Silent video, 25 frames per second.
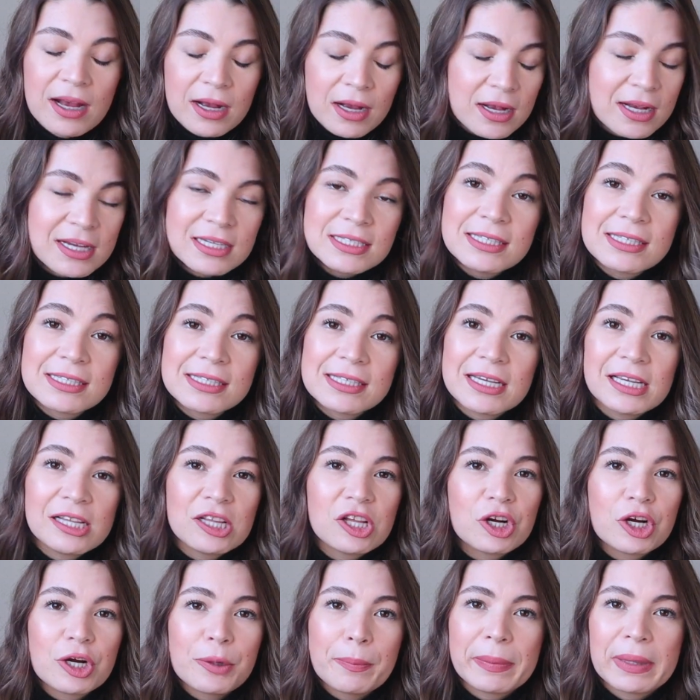
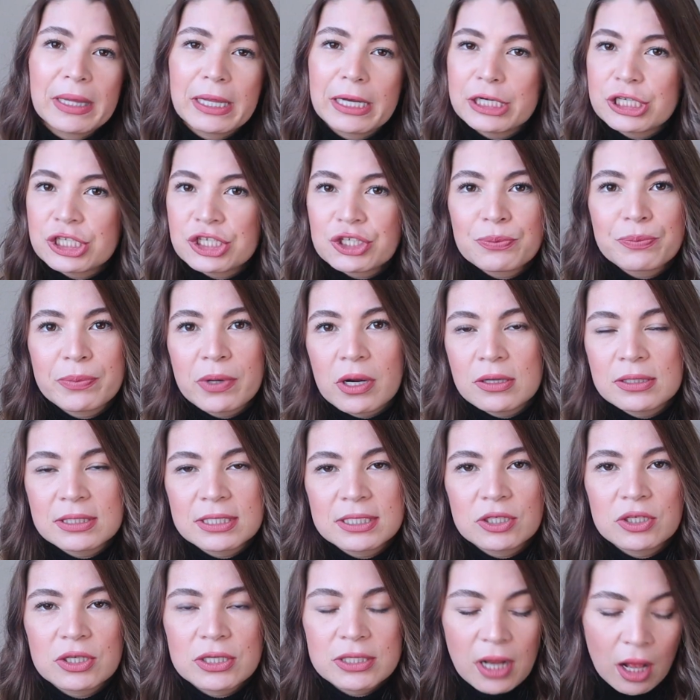concealer, blush,
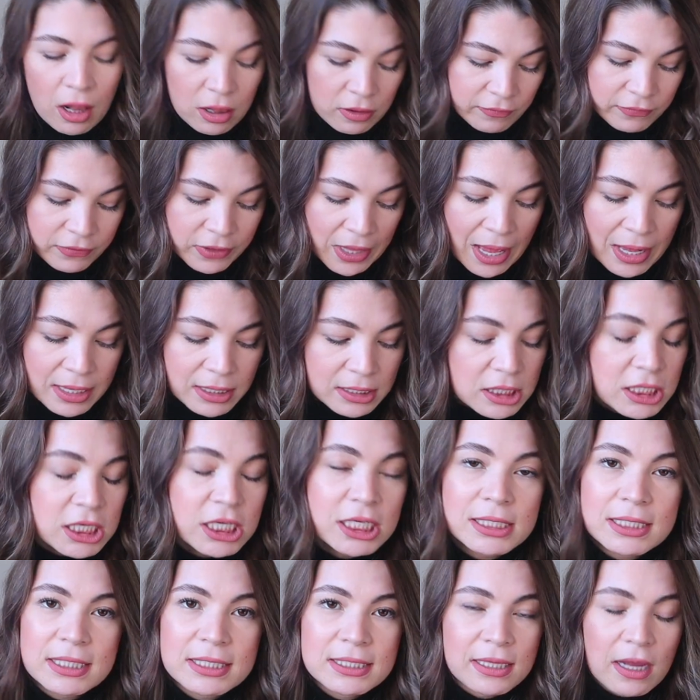bronzer, and all of that
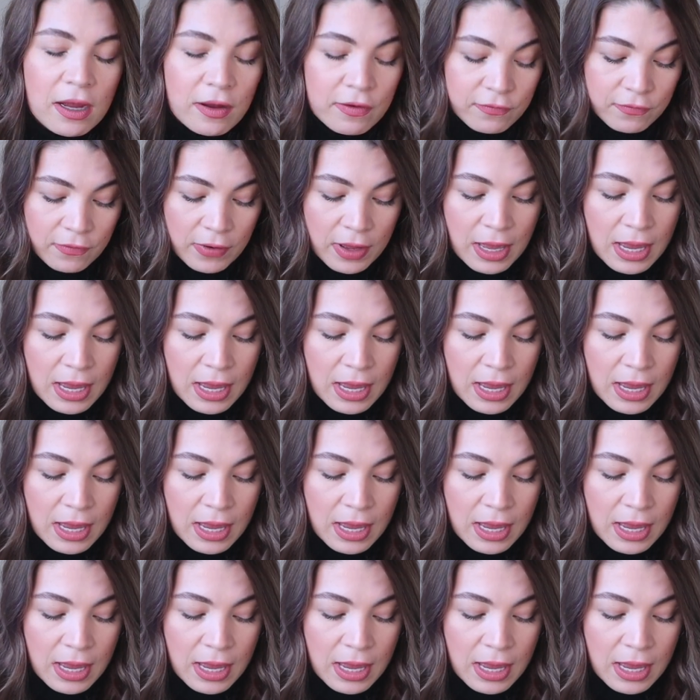good stuff.